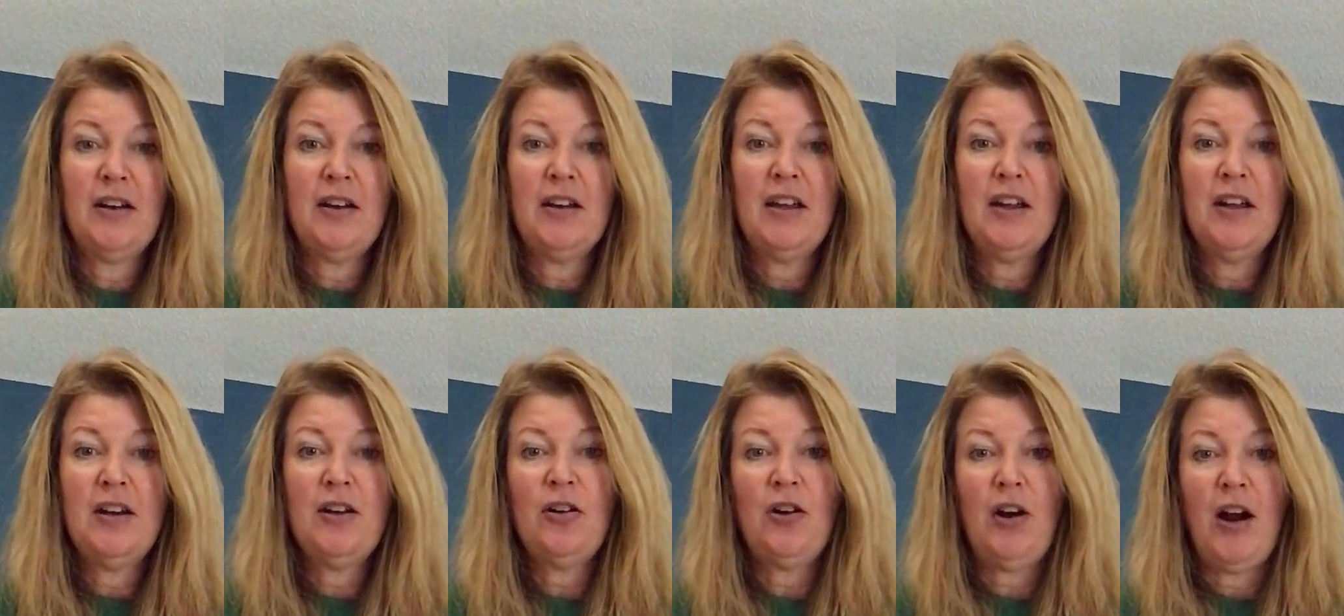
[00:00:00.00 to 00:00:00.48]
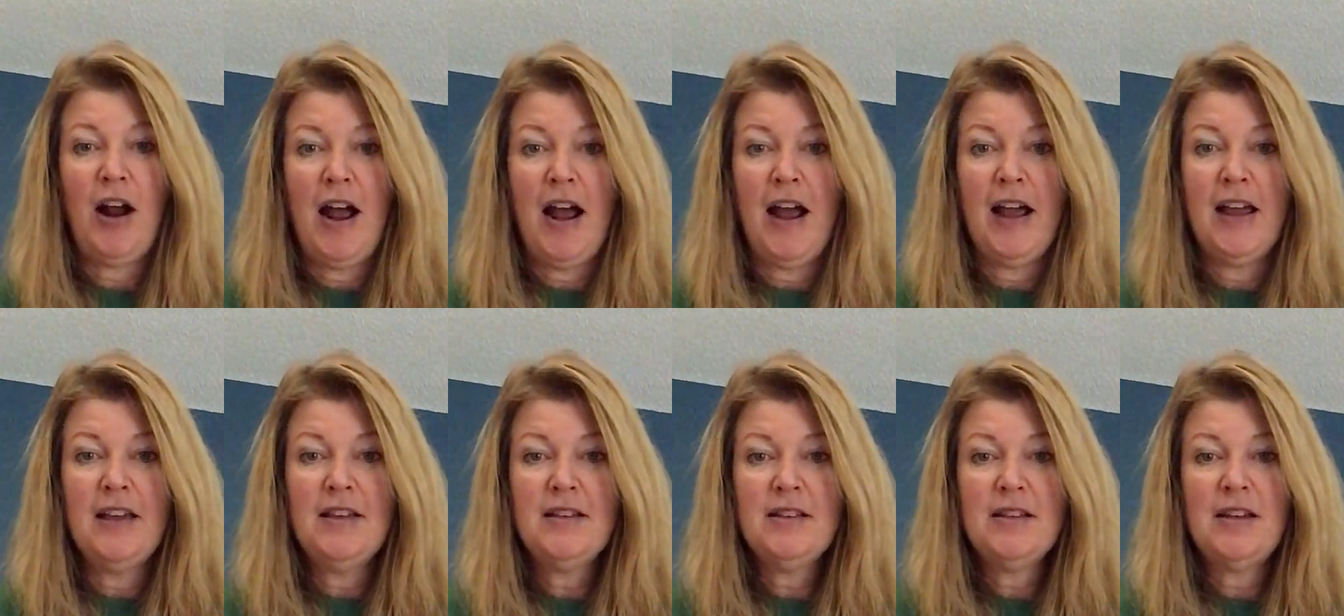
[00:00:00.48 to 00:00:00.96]
in your
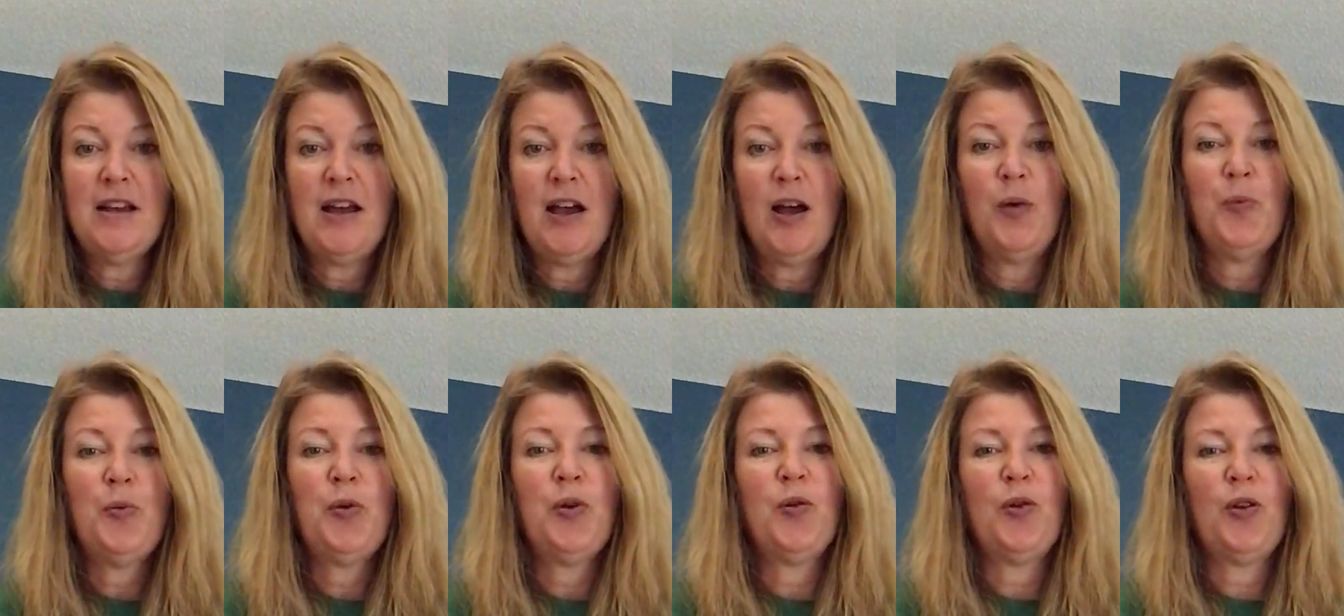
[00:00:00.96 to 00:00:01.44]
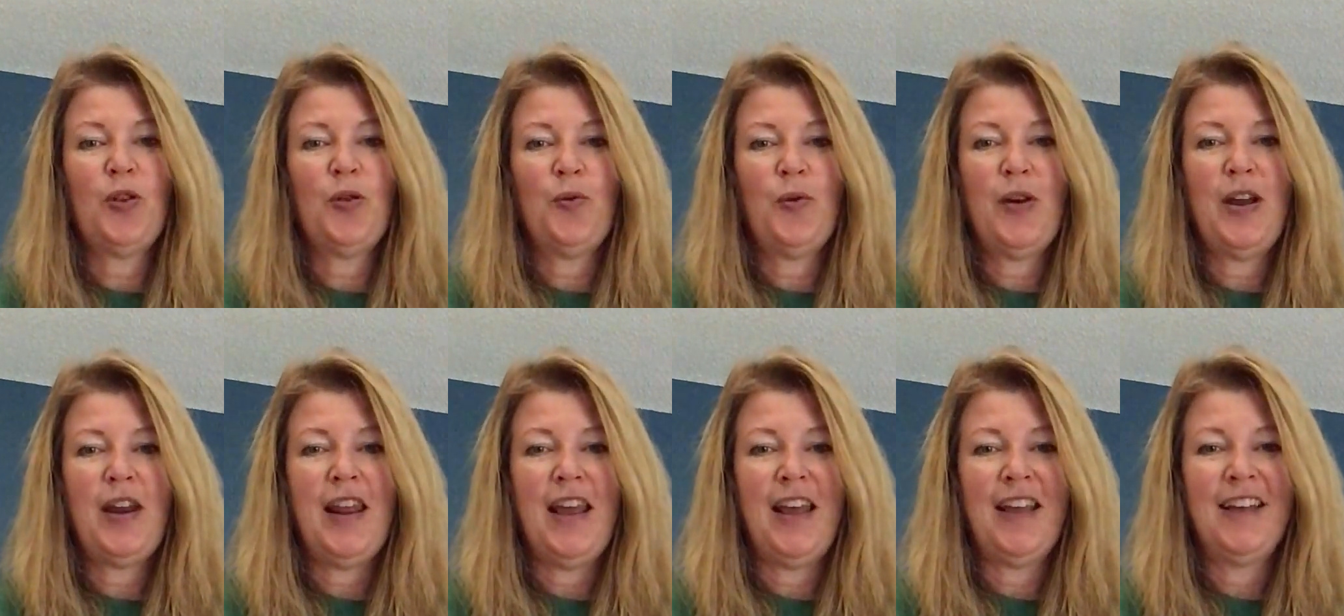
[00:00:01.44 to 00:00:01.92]
eyes to help you with
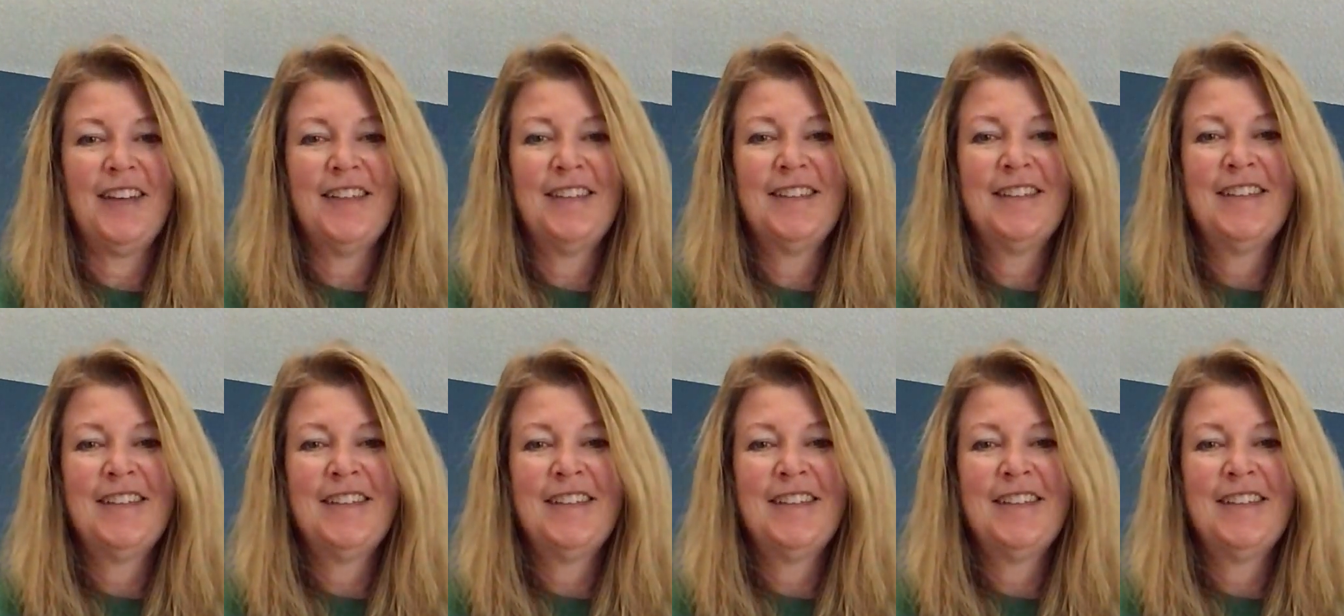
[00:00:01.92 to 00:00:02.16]
reading.